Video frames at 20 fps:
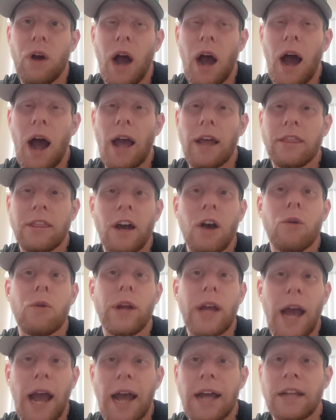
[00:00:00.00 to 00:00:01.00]
I thought
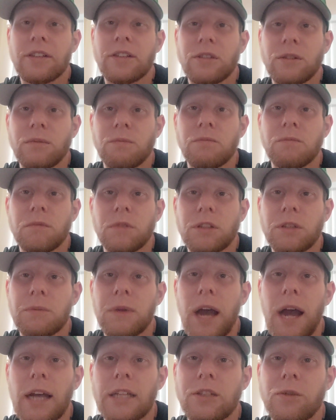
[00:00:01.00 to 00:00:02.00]
we had some
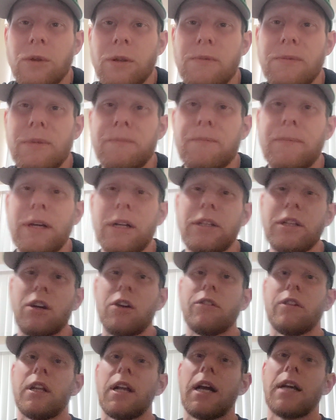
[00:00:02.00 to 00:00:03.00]
guys that we've been building
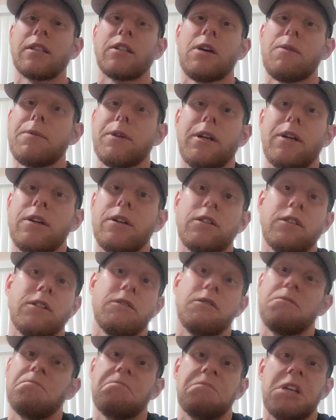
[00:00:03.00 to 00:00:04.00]
over the last couple of years,
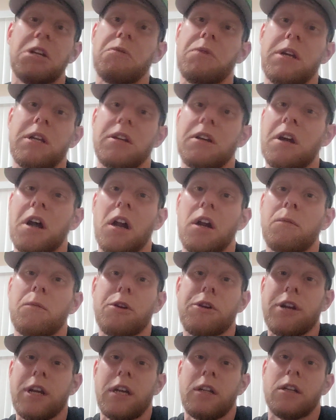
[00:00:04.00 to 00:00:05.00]
and then we either cut them
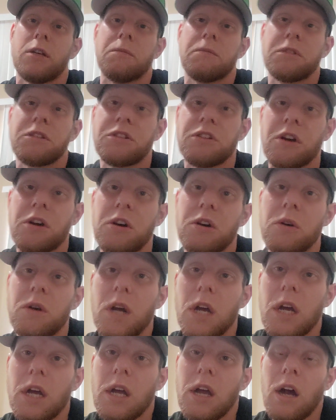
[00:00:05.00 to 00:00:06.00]
or deal them. So
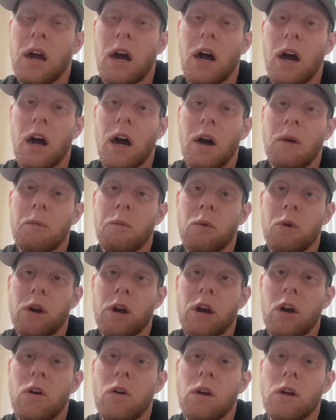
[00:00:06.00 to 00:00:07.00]
we're
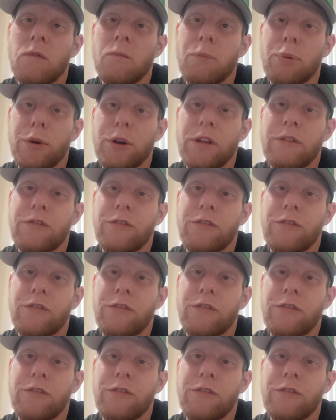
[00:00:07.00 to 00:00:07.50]
going pretty